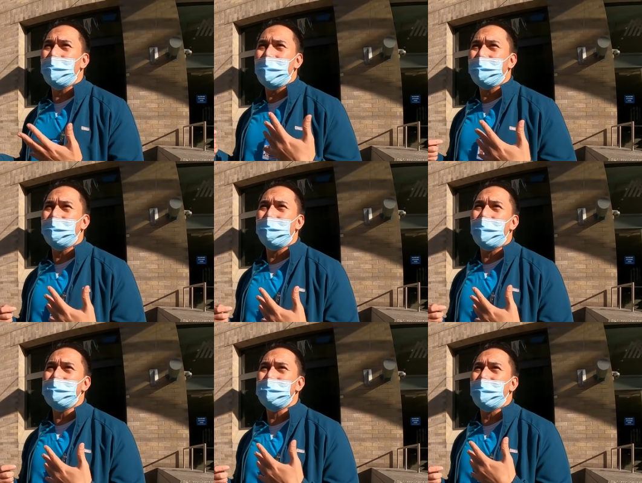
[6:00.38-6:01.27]
we got the
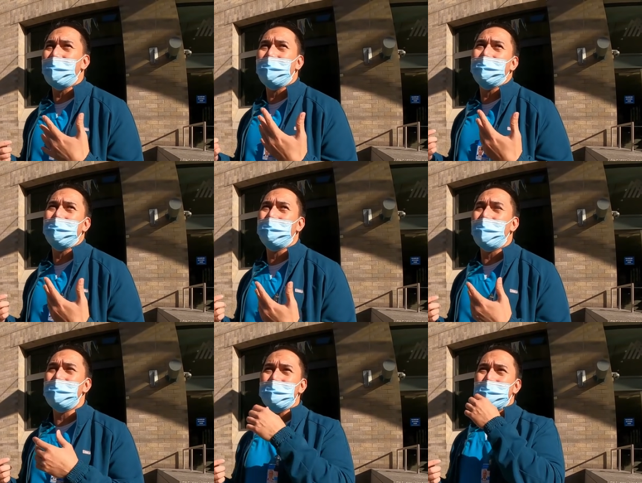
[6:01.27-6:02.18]
Pfizer, I got the
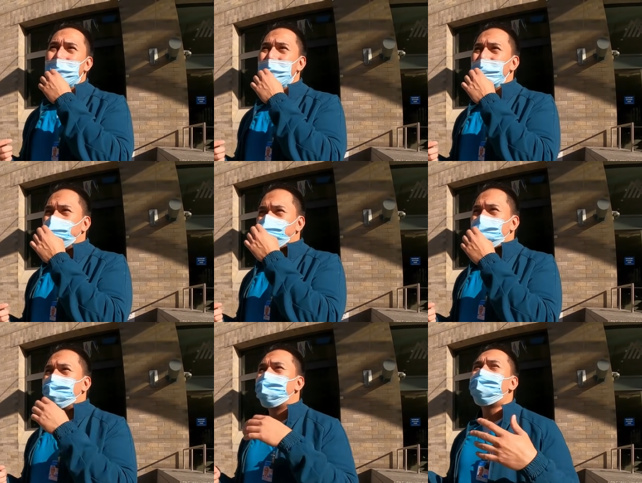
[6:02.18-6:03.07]
Pfizer.
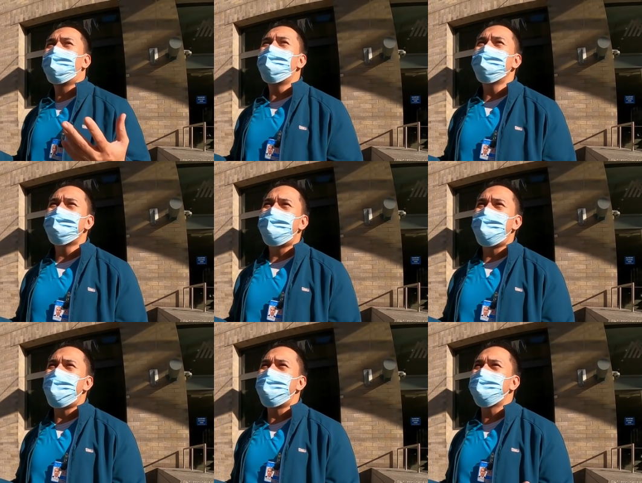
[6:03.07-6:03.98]
But because he
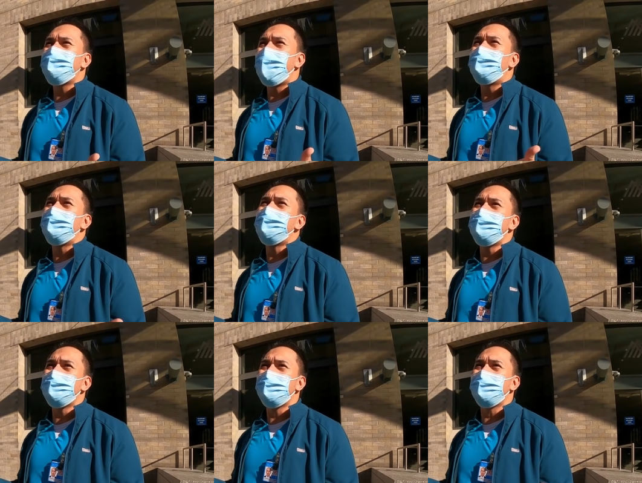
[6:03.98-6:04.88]
has
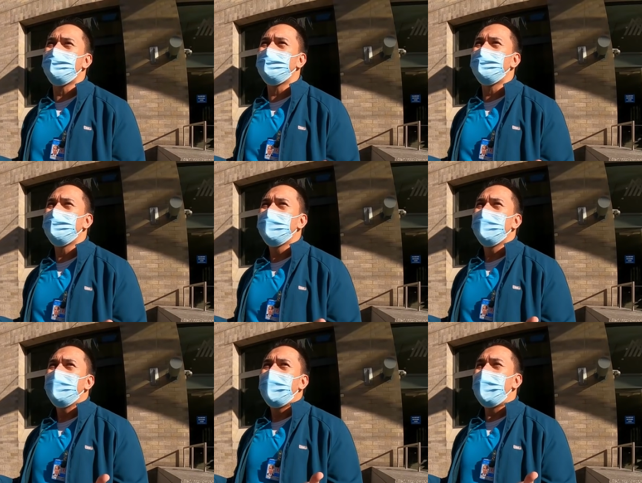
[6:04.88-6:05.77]
hypertension
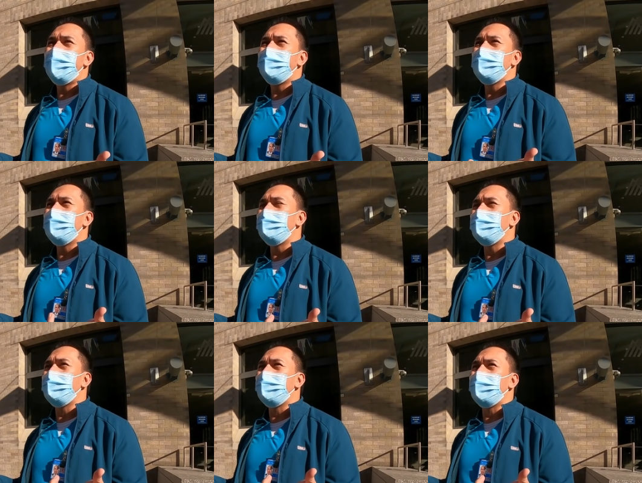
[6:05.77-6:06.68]
and
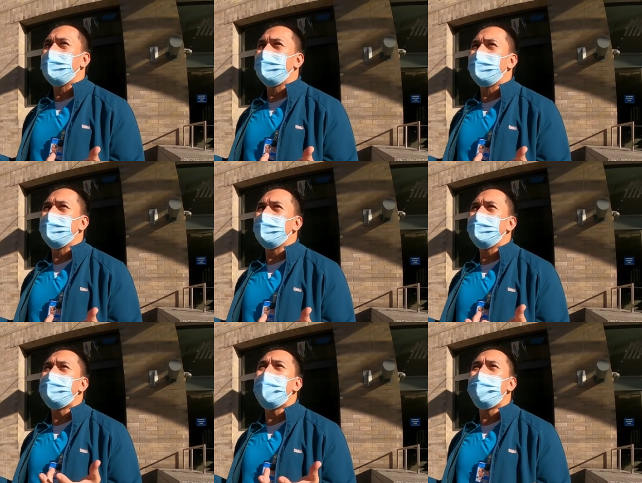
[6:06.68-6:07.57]

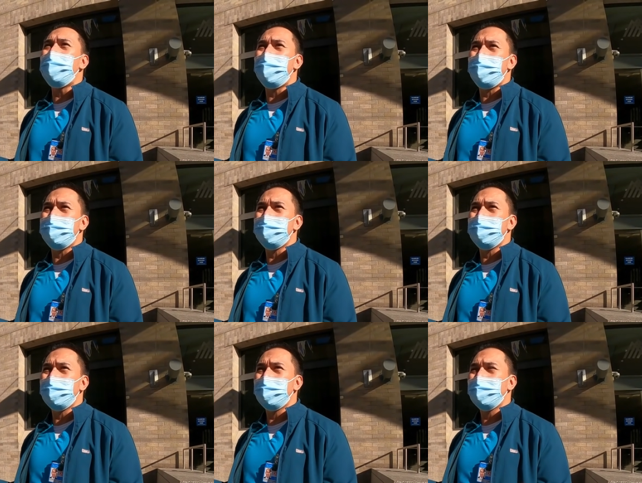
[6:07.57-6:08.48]
diabetes,
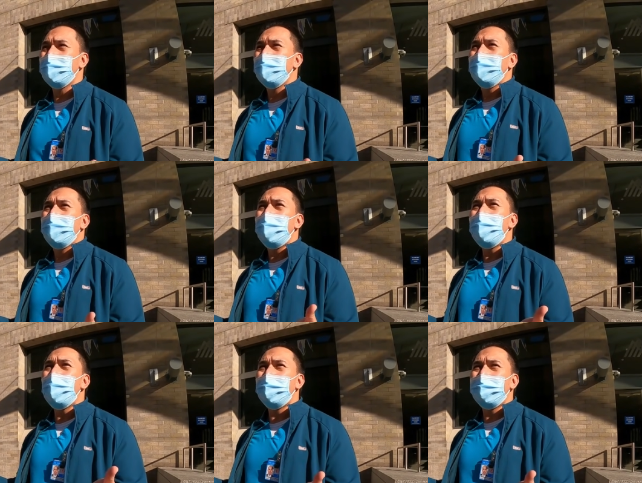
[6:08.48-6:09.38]
he
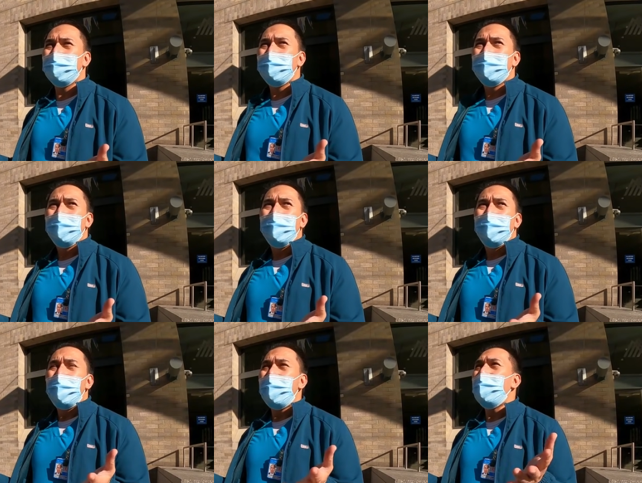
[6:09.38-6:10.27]
got
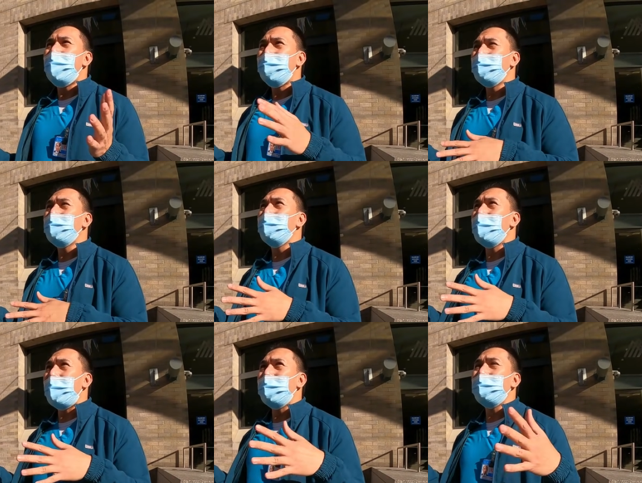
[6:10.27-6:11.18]

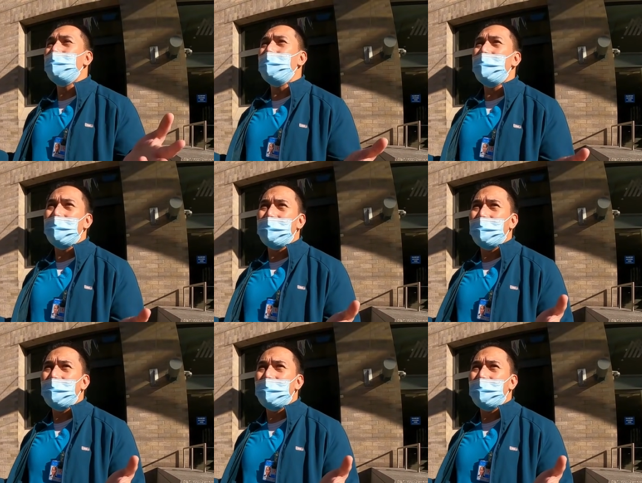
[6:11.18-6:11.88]
after a week.